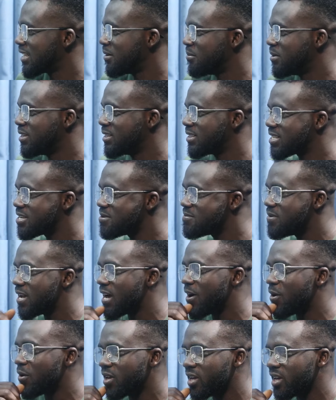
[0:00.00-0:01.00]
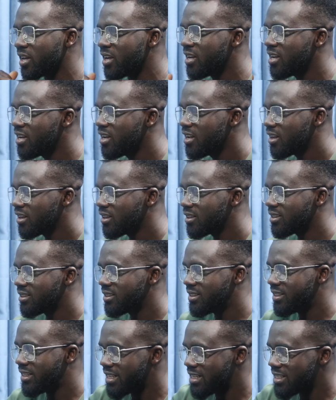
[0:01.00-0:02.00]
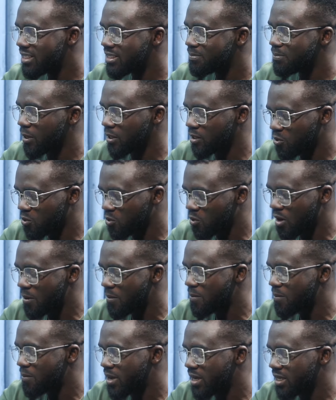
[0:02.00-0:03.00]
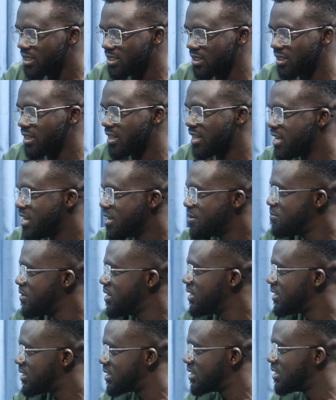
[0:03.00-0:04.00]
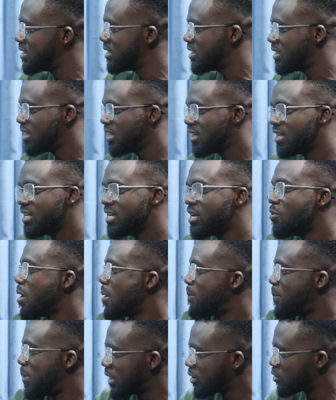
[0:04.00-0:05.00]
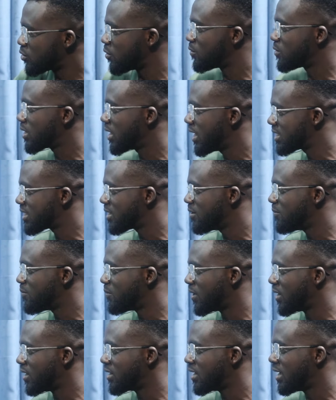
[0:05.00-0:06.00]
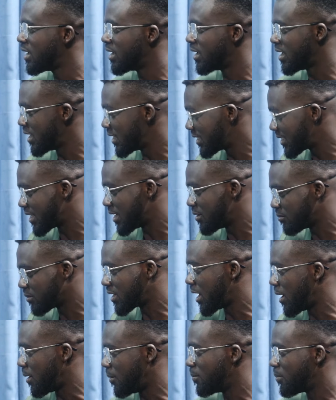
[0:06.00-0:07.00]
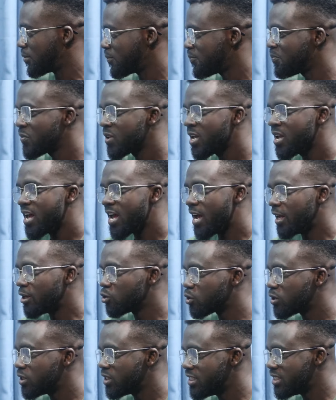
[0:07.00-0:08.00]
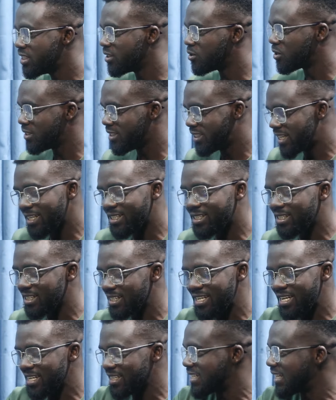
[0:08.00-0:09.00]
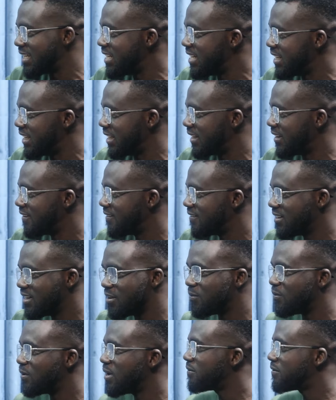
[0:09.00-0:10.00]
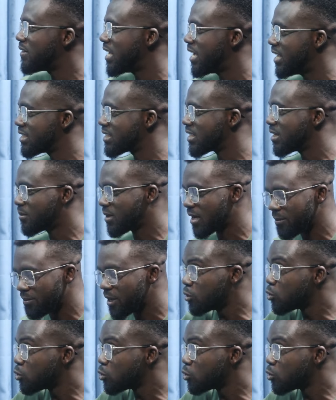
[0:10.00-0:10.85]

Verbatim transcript: I mean, say, okay, this particular person, ABC, they were part of SM SM camp. Yeah. And just yesterday, they've left the SM camp.